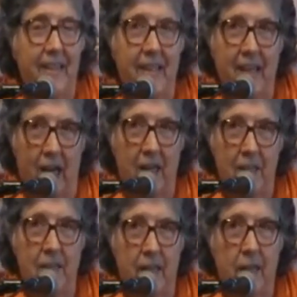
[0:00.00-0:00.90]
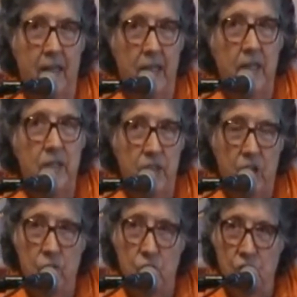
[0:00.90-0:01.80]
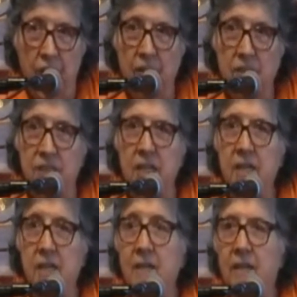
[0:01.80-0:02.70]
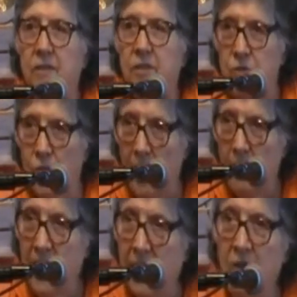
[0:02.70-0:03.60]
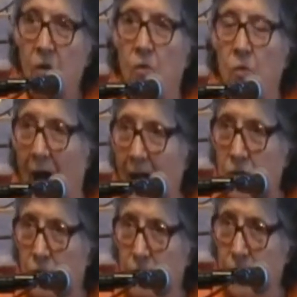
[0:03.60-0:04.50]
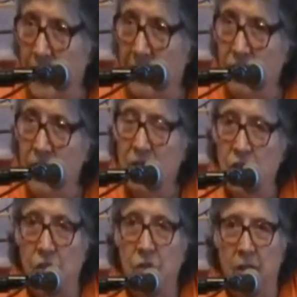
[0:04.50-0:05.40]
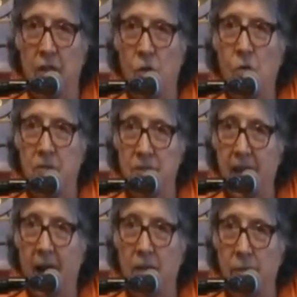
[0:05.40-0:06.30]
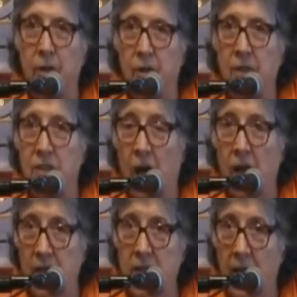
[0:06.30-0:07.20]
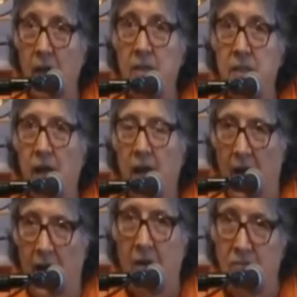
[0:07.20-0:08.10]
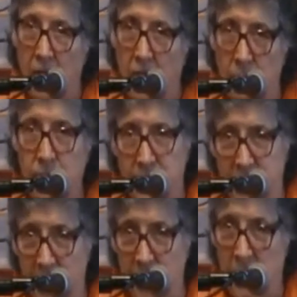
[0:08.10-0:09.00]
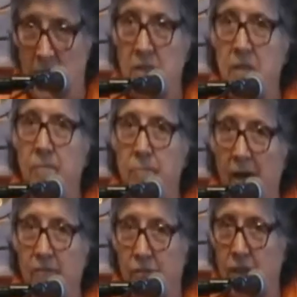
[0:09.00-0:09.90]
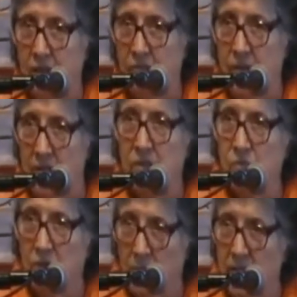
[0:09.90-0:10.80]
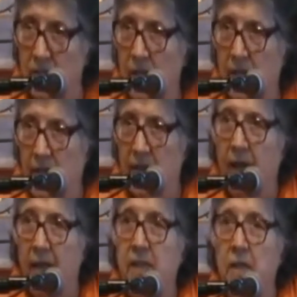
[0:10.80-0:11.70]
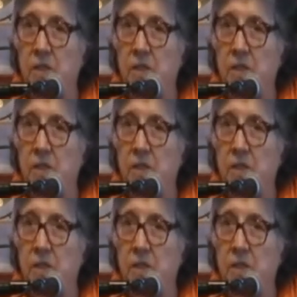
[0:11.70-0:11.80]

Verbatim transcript: Yeah. So chanting, drumming, write your forgiveness. You can go on sallyperry.net. I've updated my forgiveness work. And it